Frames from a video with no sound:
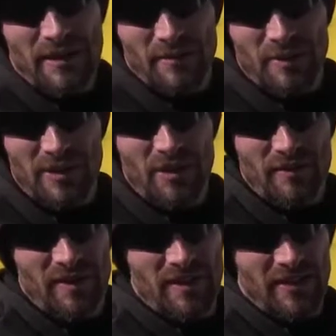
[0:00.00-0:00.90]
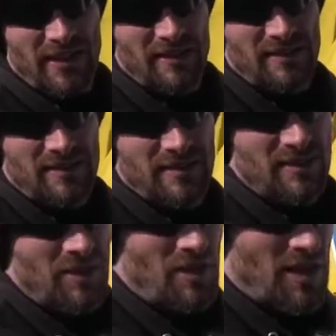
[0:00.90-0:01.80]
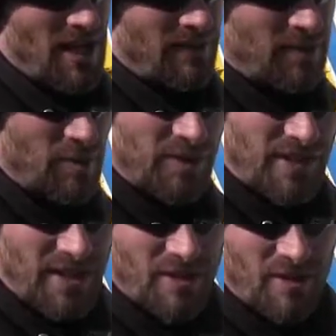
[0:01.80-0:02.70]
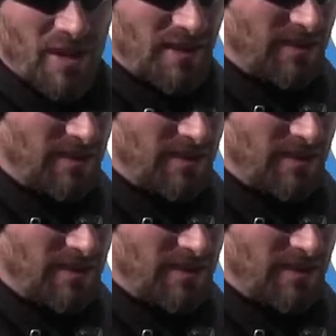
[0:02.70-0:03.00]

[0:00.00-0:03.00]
that when we dove into it. You know, a lot of us were single, a